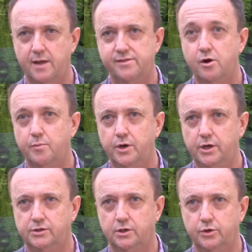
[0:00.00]

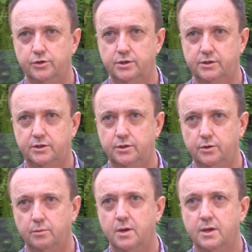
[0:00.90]
therapeutic solutions
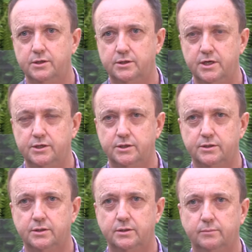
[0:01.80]
to diseases.